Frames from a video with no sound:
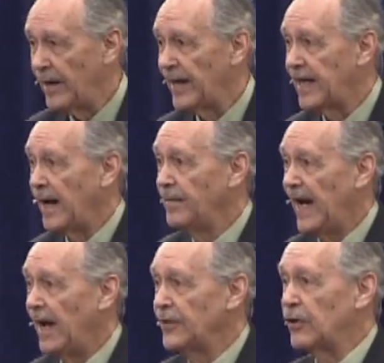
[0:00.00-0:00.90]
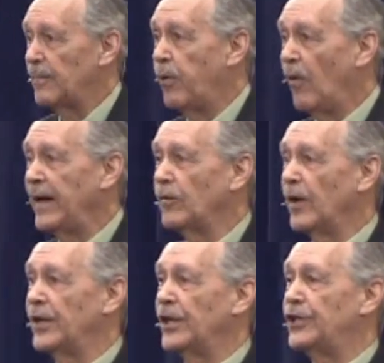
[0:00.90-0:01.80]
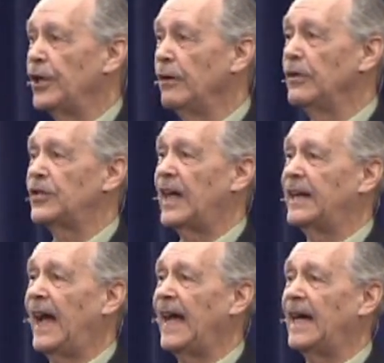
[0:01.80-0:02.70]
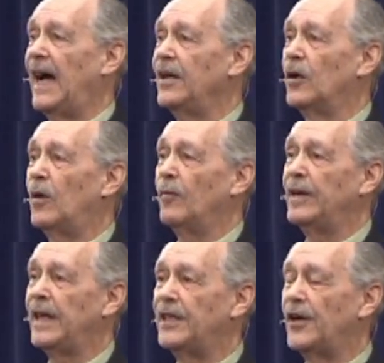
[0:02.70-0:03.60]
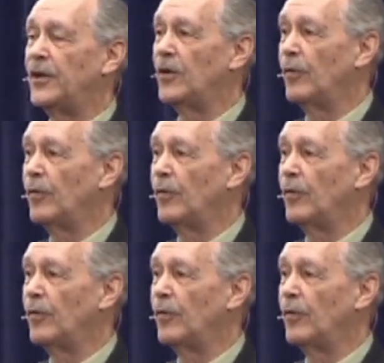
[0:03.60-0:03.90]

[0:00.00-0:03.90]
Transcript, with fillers: they came down to a point where the Jews said, Hey, I know what we need to do.